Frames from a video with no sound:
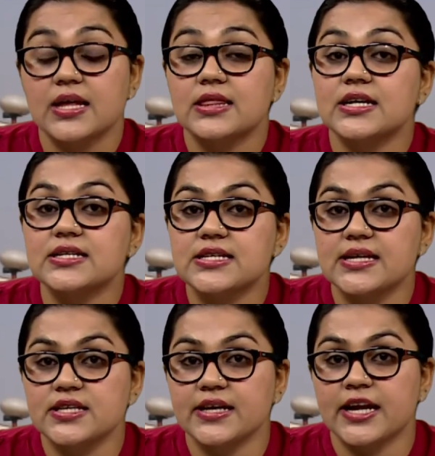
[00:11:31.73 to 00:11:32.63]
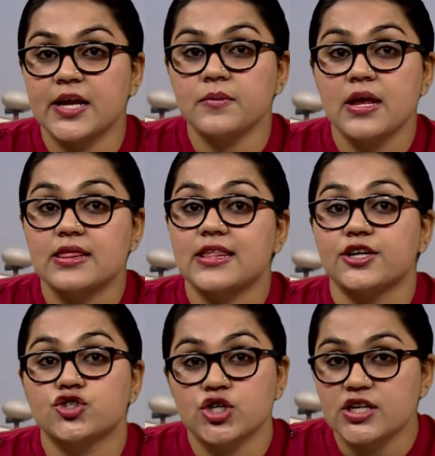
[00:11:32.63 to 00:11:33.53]
The assessee claimed
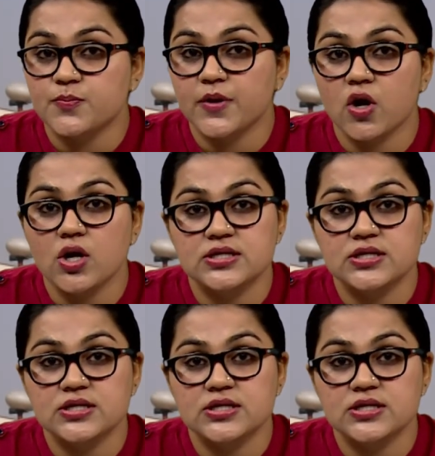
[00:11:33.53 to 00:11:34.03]
that just because